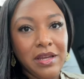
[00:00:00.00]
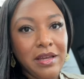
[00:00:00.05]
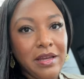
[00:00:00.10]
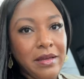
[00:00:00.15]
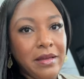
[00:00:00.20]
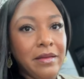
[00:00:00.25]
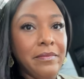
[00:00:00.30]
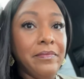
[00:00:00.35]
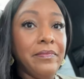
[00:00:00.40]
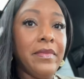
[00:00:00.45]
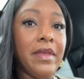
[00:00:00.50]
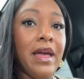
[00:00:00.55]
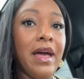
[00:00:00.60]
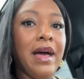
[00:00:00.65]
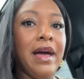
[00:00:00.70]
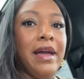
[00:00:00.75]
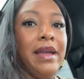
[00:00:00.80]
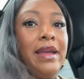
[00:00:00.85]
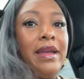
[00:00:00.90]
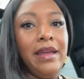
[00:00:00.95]

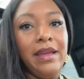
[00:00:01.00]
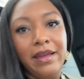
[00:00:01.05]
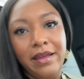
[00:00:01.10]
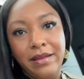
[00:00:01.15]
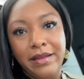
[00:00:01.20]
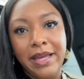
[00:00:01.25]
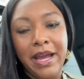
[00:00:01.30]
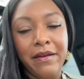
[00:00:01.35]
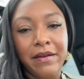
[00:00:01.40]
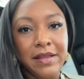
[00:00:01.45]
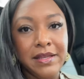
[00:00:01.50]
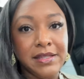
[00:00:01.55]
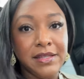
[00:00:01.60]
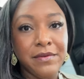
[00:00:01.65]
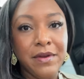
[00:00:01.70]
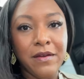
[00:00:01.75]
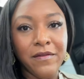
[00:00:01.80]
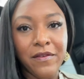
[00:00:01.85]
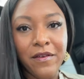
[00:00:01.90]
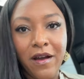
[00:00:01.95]
I carry this
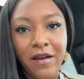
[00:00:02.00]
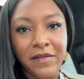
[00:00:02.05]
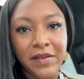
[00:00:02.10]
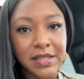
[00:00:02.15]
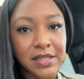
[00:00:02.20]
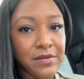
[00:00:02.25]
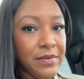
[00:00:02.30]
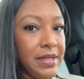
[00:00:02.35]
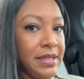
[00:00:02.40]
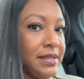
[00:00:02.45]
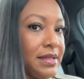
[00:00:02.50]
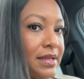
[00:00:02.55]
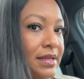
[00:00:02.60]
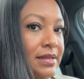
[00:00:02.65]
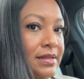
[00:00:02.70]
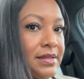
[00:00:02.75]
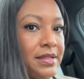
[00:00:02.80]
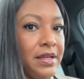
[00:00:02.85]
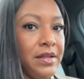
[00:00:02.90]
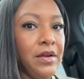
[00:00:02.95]
around for obvious
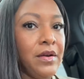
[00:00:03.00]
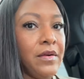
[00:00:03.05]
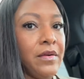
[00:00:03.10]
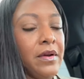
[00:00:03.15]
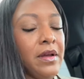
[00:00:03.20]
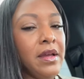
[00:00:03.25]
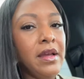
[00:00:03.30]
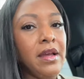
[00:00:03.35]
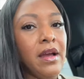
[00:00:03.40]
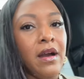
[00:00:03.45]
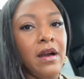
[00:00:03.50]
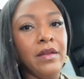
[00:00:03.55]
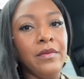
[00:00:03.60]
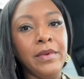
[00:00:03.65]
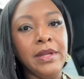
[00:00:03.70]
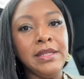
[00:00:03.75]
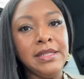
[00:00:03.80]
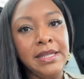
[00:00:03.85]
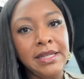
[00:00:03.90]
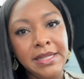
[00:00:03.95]
reasons, you know, on
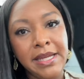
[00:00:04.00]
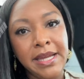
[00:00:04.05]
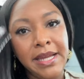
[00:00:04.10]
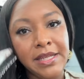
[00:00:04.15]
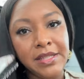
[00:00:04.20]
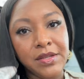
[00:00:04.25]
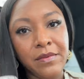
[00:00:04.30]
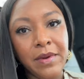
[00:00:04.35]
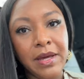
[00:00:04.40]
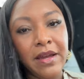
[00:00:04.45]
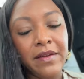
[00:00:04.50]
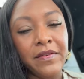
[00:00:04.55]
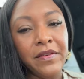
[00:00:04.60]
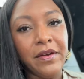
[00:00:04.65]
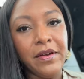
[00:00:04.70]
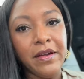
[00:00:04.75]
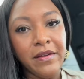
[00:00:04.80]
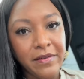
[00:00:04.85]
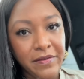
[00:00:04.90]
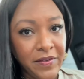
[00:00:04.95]
windy days or
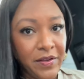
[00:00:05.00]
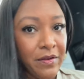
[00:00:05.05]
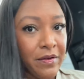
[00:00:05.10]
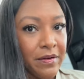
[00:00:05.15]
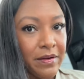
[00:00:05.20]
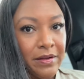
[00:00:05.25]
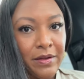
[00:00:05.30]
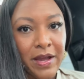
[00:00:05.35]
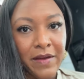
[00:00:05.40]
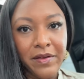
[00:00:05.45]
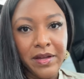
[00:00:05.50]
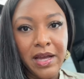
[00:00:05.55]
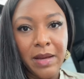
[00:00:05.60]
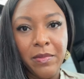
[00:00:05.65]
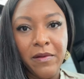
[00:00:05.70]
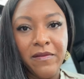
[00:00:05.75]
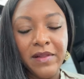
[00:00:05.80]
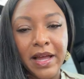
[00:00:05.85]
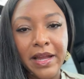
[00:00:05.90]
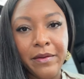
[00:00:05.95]
whatever. If you have a
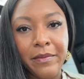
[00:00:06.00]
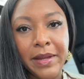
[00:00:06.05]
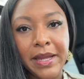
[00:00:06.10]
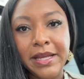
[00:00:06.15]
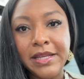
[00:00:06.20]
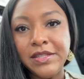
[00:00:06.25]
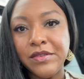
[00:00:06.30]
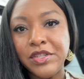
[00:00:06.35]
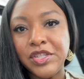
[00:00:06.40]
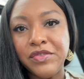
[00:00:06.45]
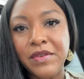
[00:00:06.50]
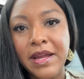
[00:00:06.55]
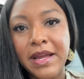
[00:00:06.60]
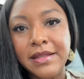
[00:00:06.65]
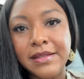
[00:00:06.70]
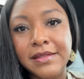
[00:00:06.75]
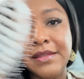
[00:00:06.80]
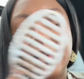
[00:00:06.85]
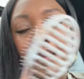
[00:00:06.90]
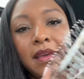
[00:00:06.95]
couple flyaways or
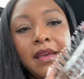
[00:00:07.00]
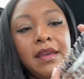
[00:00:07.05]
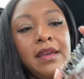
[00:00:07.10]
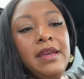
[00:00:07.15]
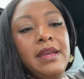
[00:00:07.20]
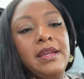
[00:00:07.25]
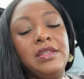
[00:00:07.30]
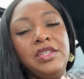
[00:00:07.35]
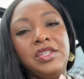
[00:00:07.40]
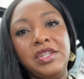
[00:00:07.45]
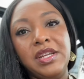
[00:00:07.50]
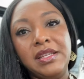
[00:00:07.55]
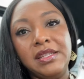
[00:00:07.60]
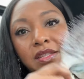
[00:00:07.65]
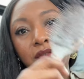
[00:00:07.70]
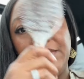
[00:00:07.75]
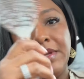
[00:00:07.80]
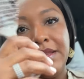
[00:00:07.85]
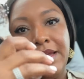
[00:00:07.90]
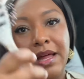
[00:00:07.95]
strands, it's
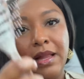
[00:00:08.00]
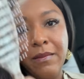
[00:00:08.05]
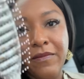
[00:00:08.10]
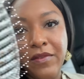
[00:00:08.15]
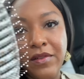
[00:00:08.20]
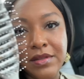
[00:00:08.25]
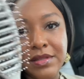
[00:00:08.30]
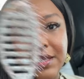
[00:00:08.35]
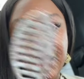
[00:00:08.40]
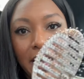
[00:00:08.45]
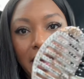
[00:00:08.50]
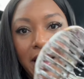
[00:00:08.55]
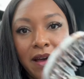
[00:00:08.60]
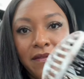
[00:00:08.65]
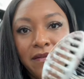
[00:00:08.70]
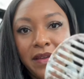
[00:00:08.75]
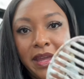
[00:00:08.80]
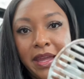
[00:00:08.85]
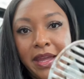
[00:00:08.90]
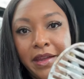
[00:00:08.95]
just really helpful to
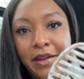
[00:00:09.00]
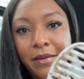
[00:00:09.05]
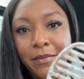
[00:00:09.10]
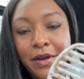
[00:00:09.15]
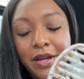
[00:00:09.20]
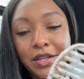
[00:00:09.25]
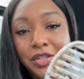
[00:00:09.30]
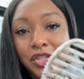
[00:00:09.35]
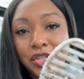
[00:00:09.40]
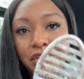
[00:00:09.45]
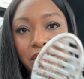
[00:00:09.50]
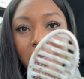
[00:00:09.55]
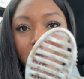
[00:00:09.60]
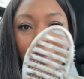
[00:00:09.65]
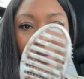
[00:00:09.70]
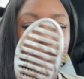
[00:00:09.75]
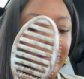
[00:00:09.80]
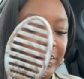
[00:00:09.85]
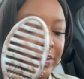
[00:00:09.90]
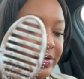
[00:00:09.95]
have a hairbrush in
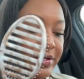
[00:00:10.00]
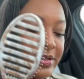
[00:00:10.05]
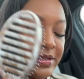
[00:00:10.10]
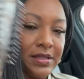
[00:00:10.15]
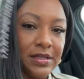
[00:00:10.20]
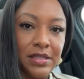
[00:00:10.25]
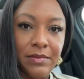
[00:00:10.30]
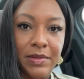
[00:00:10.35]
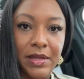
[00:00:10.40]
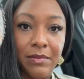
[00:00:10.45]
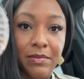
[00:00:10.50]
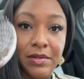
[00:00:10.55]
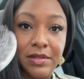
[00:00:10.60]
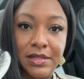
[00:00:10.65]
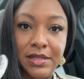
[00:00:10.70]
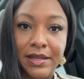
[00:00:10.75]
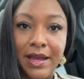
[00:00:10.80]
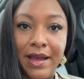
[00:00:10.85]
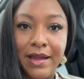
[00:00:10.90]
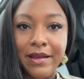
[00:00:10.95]
your purse to be able
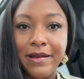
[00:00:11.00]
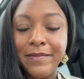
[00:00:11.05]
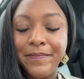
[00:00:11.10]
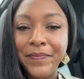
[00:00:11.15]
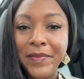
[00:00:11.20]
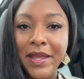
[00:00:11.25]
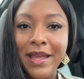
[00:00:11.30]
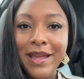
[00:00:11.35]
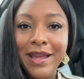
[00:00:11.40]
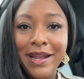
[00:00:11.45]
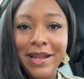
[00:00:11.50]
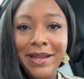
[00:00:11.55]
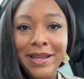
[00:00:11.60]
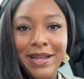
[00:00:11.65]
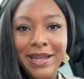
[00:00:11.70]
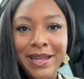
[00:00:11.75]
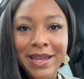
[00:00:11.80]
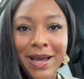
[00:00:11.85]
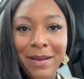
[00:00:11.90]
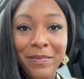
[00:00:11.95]
to kind of
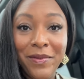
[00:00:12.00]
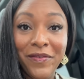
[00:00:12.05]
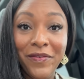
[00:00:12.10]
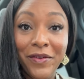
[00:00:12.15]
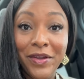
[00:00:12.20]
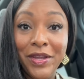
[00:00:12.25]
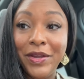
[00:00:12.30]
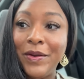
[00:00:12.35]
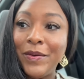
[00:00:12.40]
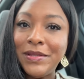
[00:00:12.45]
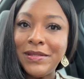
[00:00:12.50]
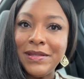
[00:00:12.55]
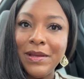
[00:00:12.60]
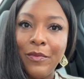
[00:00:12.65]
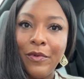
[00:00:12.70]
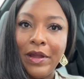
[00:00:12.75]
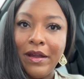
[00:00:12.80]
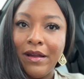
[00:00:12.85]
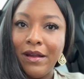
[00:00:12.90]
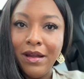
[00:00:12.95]
neaten up before you go
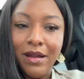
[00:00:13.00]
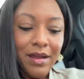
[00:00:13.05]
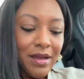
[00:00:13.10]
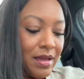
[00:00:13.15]
somewhere.